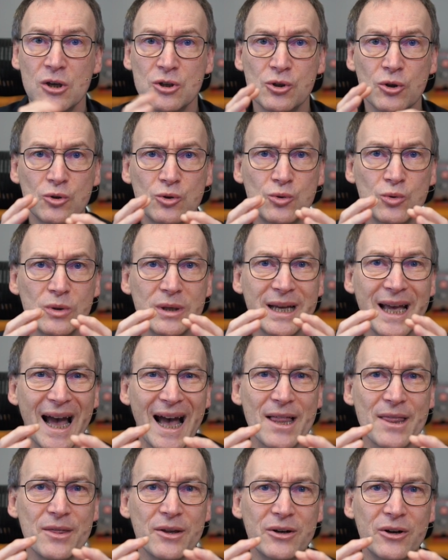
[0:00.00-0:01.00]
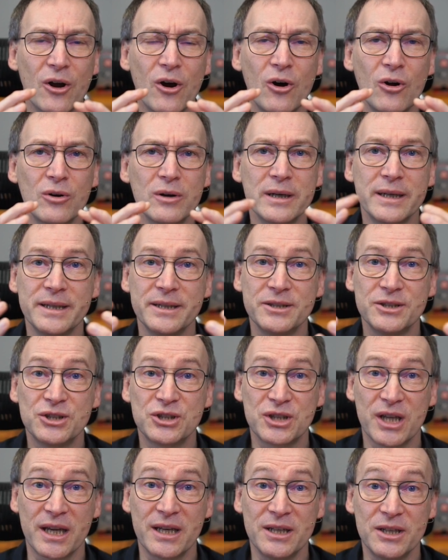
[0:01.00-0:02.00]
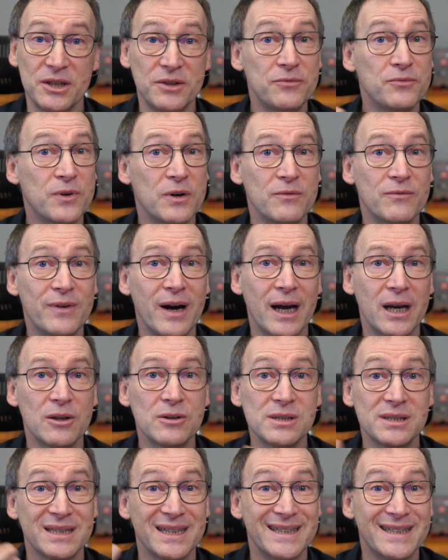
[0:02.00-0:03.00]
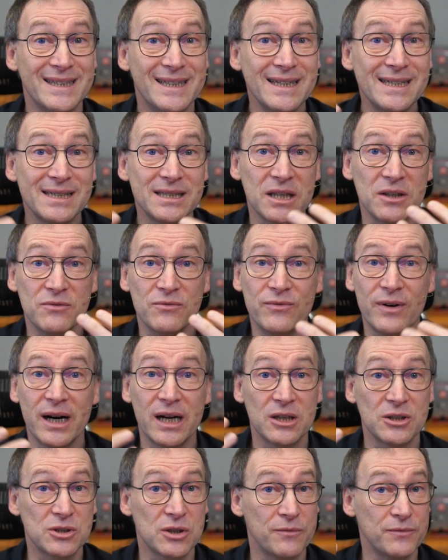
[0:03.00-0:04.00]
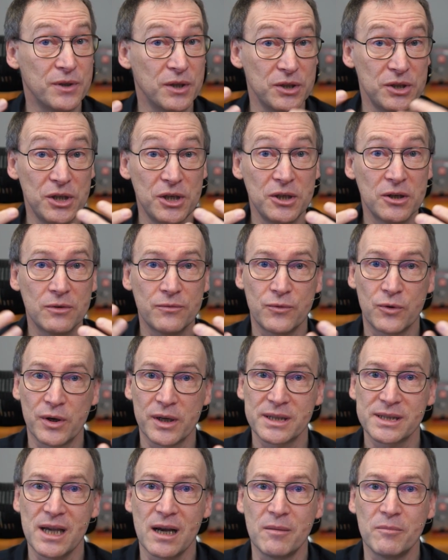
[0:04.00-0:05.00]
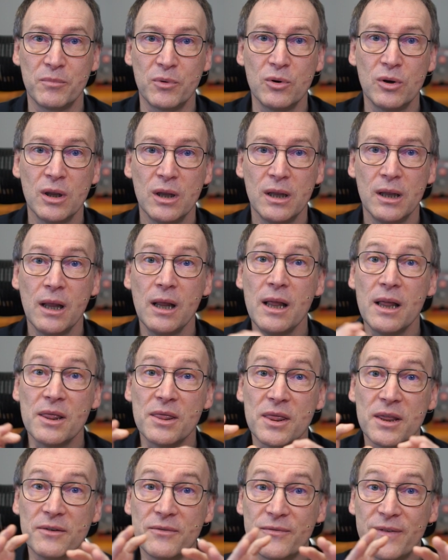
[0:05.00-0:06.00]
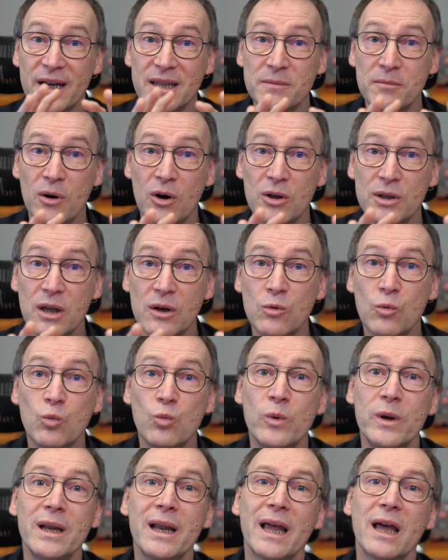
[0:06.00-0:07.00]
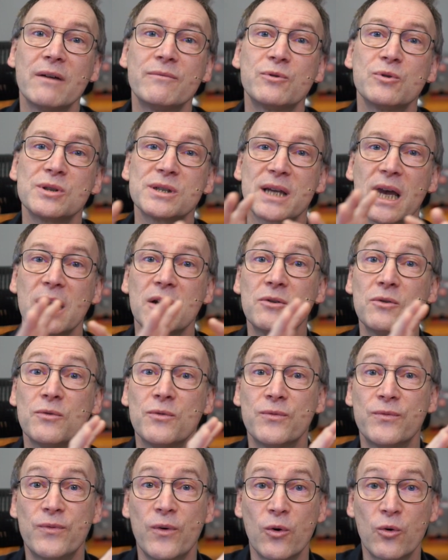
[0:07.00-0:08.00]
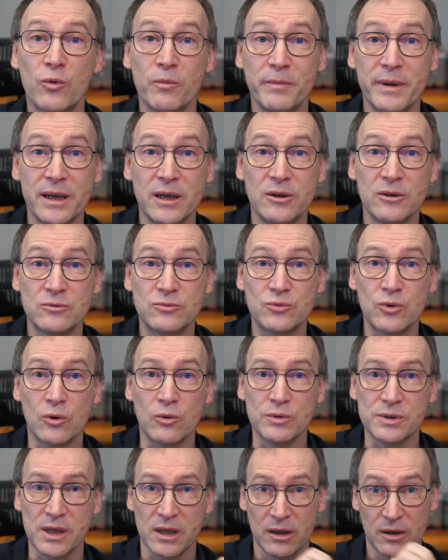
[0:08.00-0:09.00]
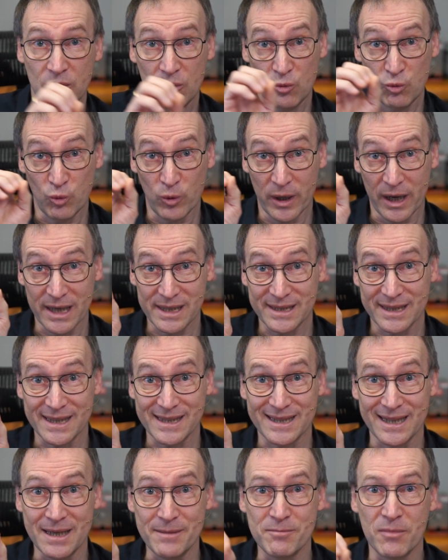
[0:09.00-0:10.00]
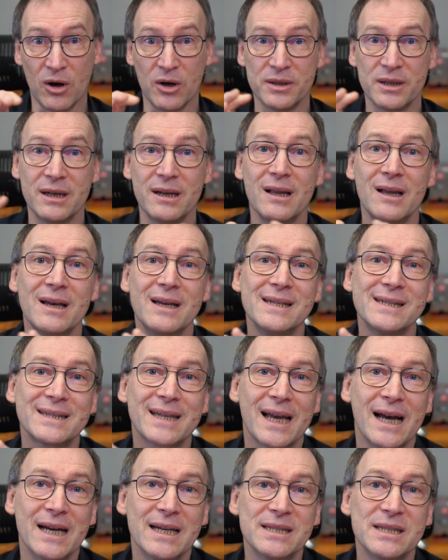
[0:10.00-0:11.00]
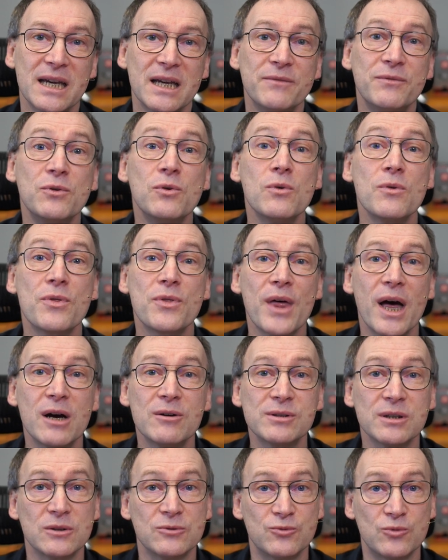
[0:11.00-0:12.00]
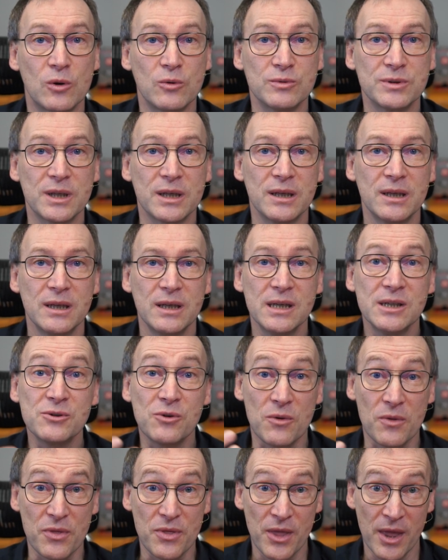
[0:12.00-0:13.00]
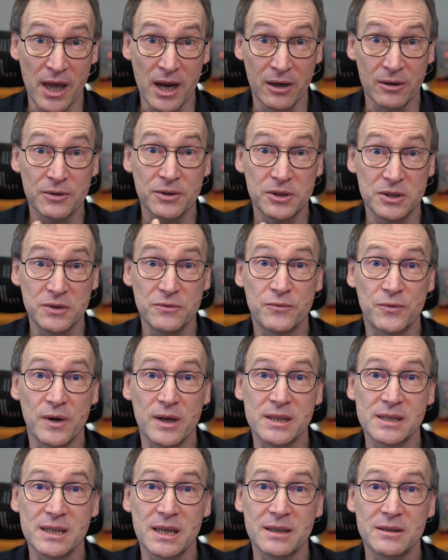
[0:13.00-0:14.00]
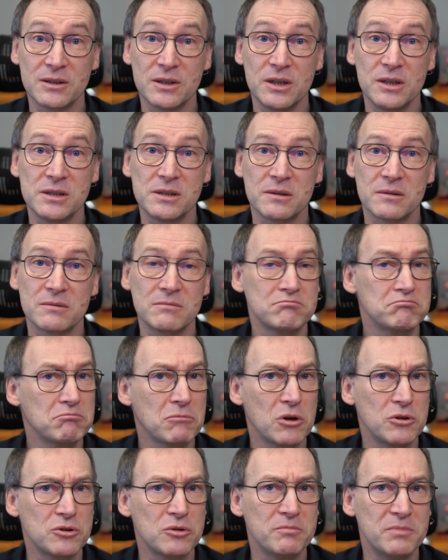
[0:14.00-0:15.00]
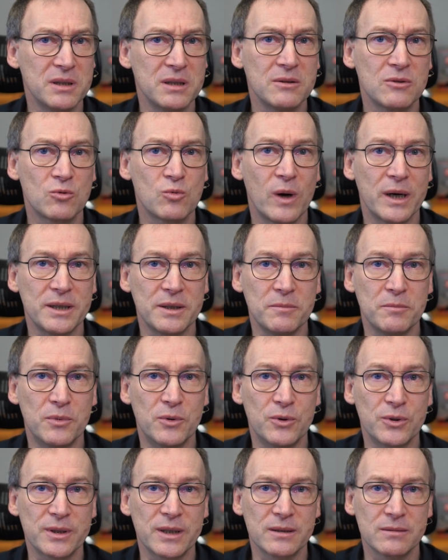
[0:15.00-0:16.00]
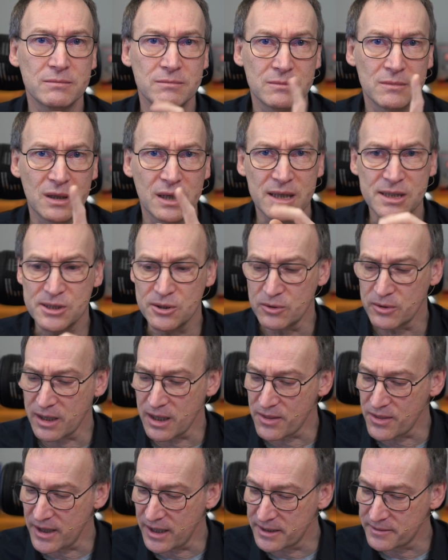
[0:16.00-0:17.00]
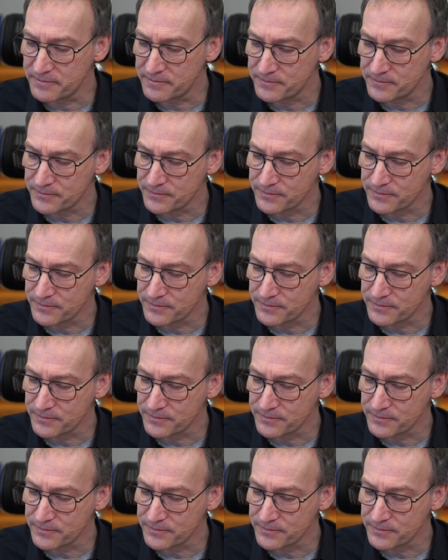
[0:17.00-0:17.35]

So to gather only 10 different values, the distinct values of the year, for example, the fat model will have to scan 4 billion rows, whereas the slim model scans a few thousand rows. So there the difference is going to be quite important. Let's look at that.